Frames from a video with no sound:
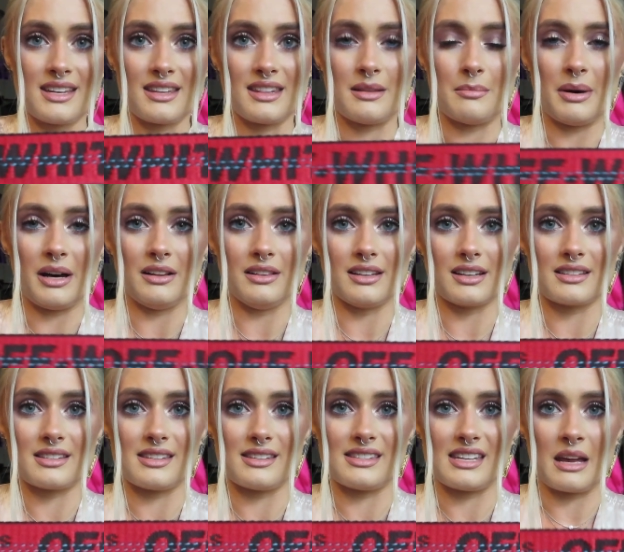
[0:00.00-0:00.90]
The belt
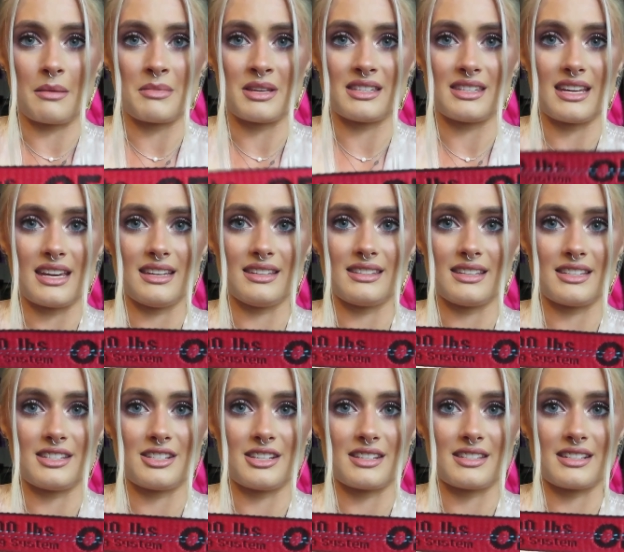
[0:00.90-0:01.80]
looks the same as this,
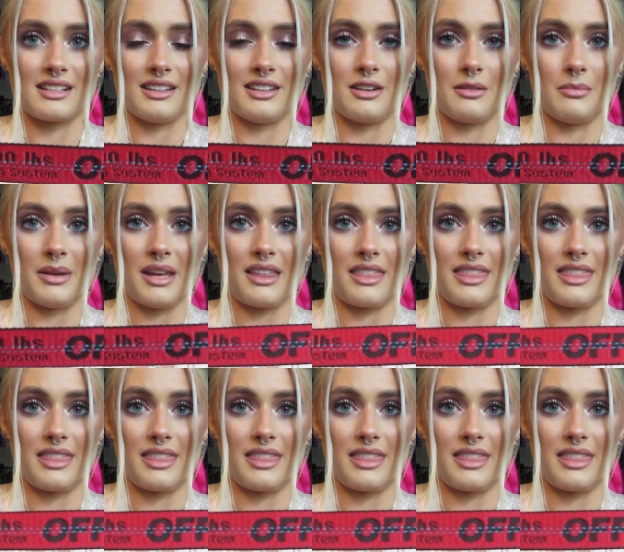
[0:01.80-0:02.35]
it's just a little bit